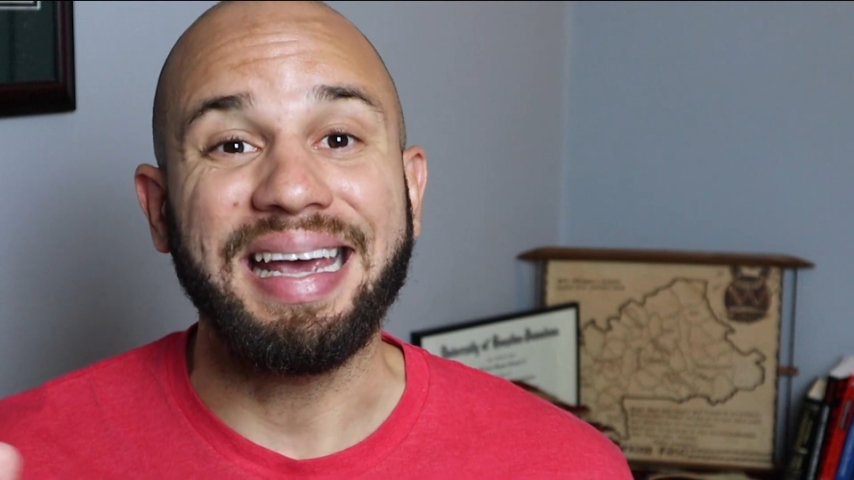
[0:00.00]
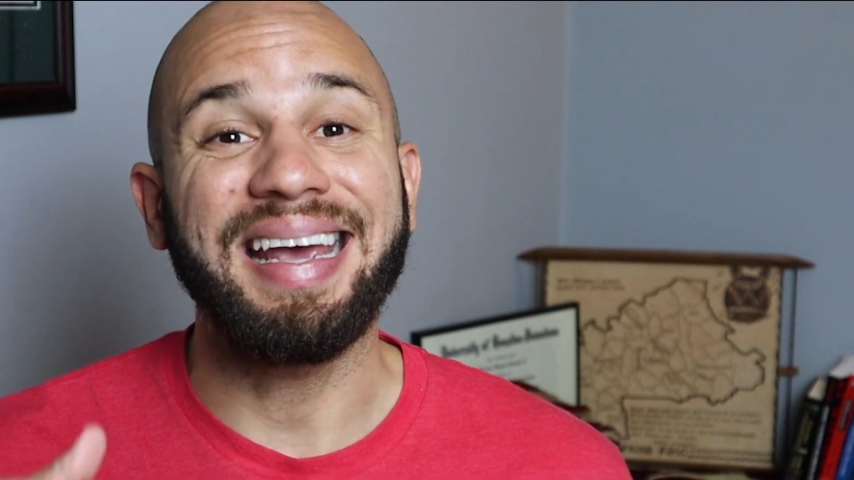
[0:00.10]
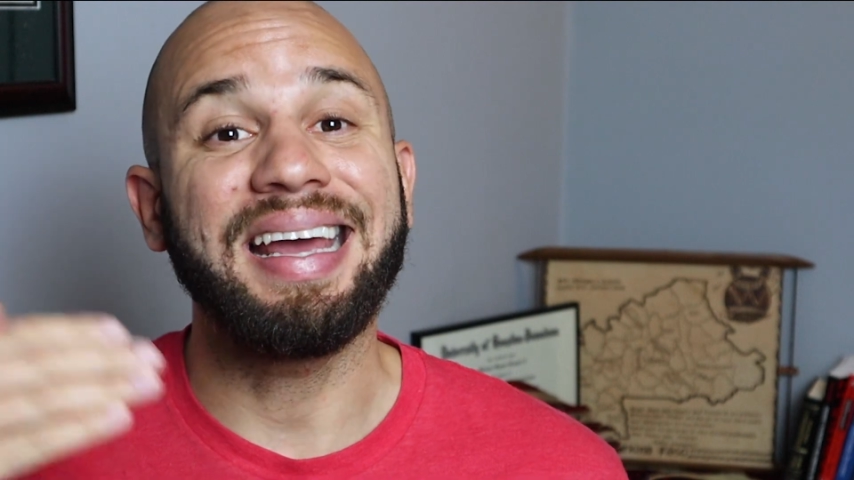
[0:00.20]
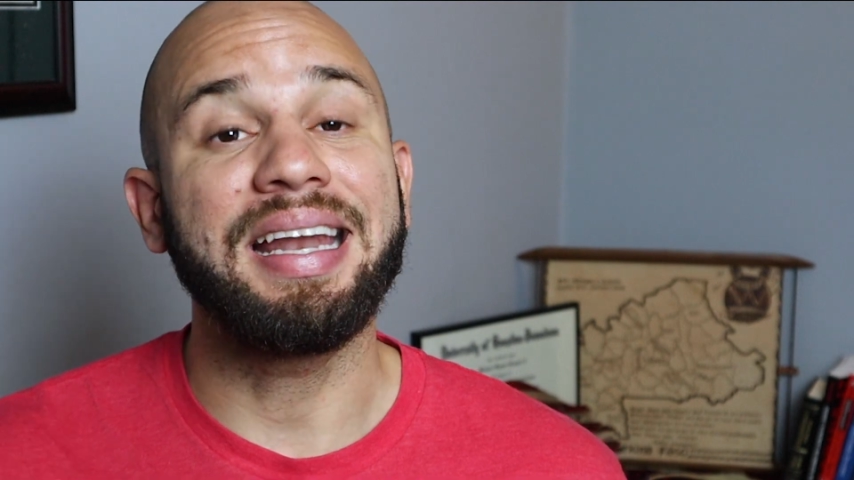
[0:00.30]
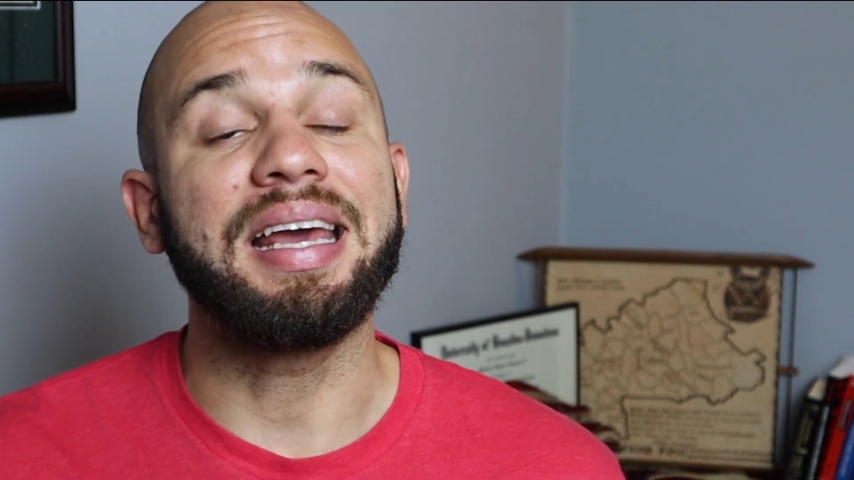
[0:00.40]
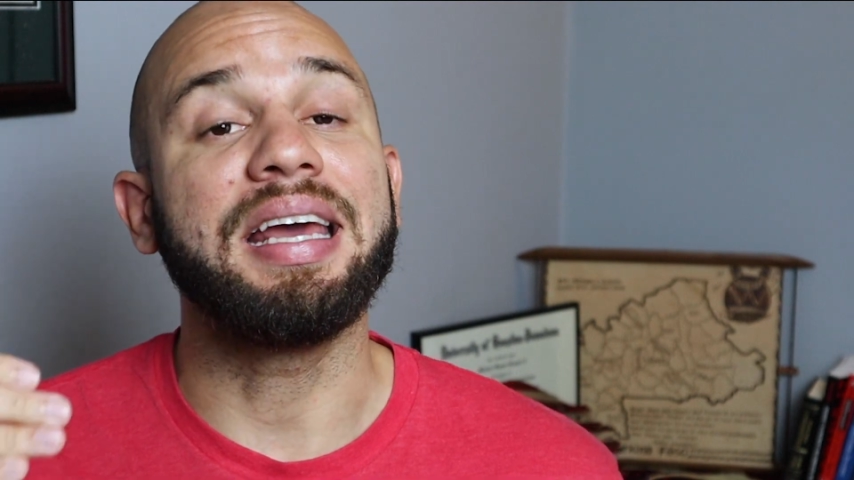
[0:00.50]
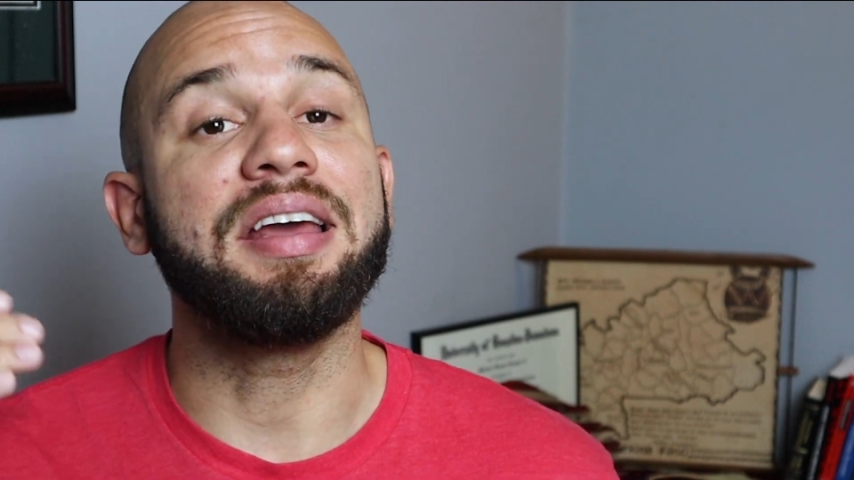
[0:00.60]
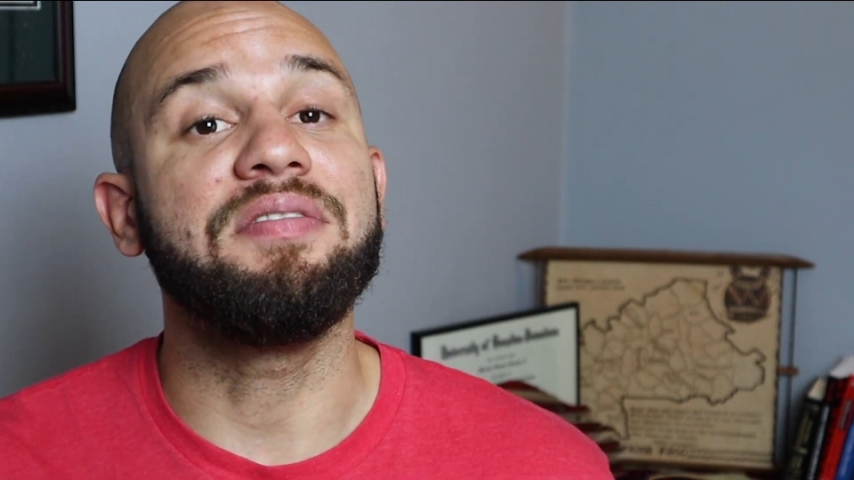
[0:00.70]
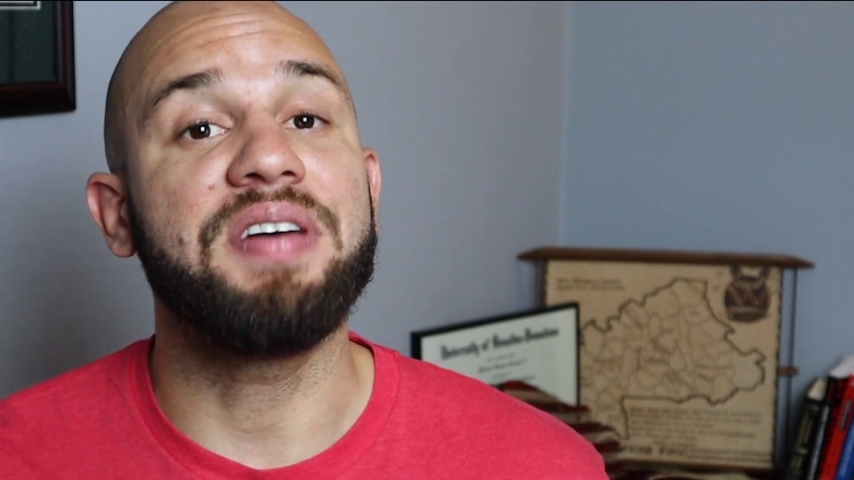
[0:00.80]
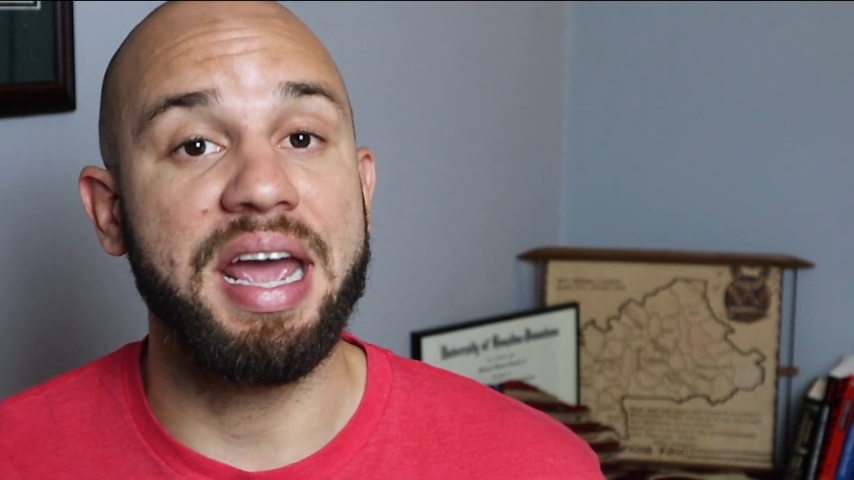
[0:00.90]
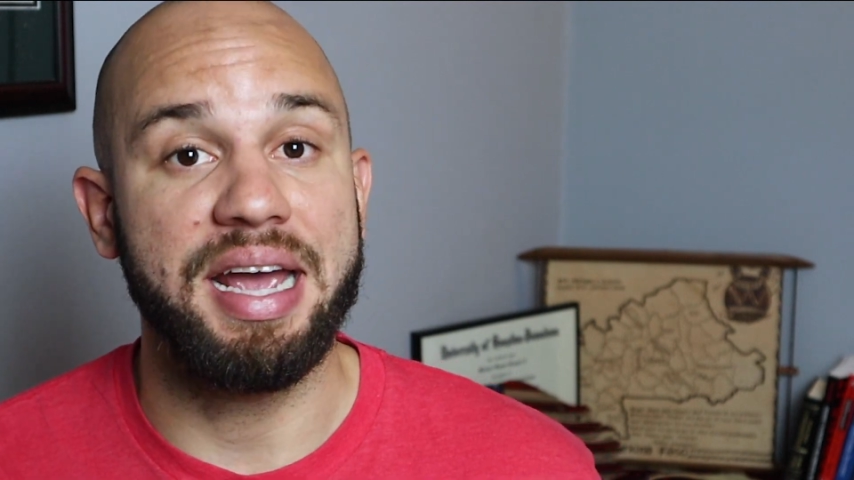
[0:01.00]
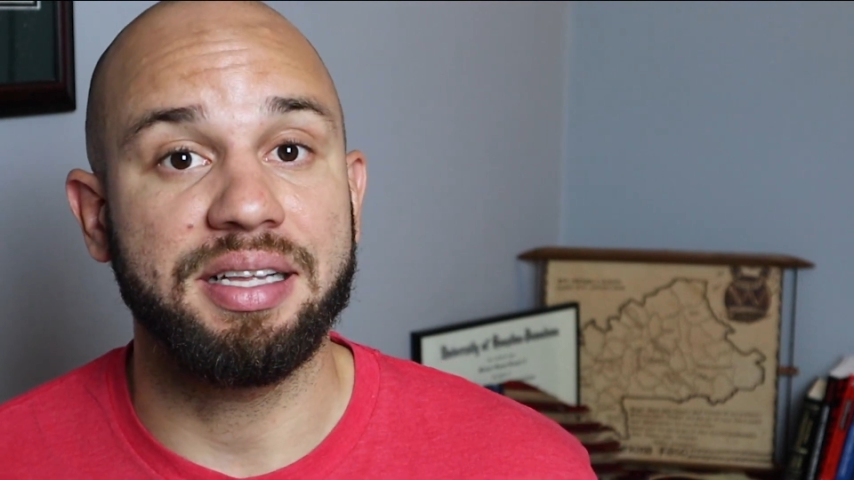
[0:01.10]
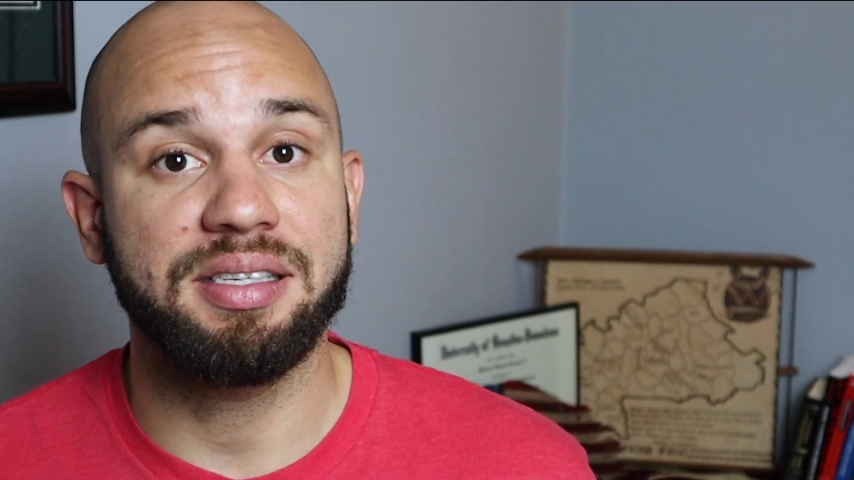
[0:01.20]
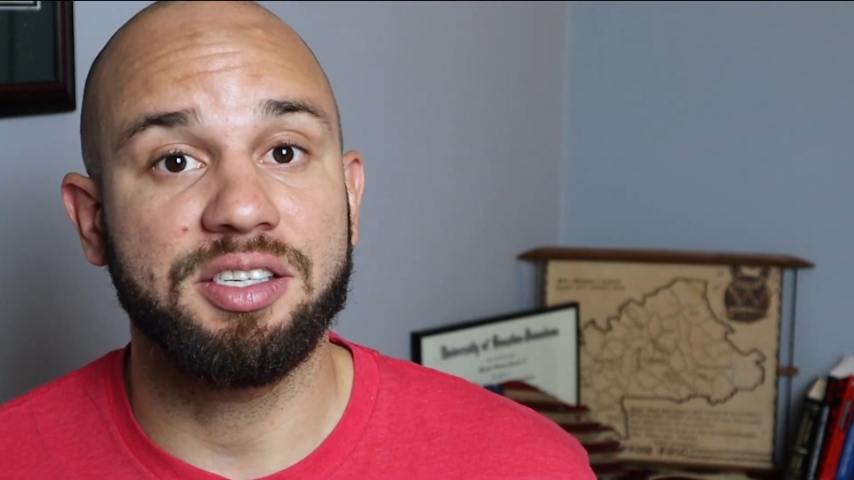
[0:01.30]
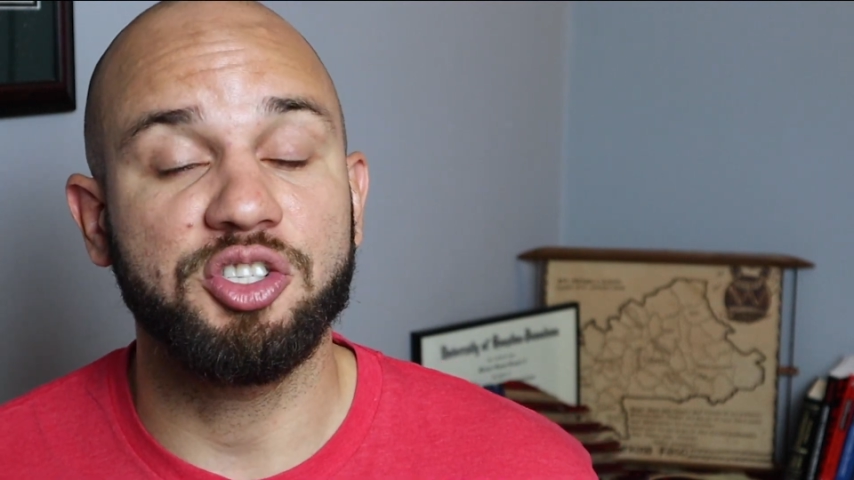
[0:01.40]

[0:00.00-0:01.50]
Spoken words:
in advance.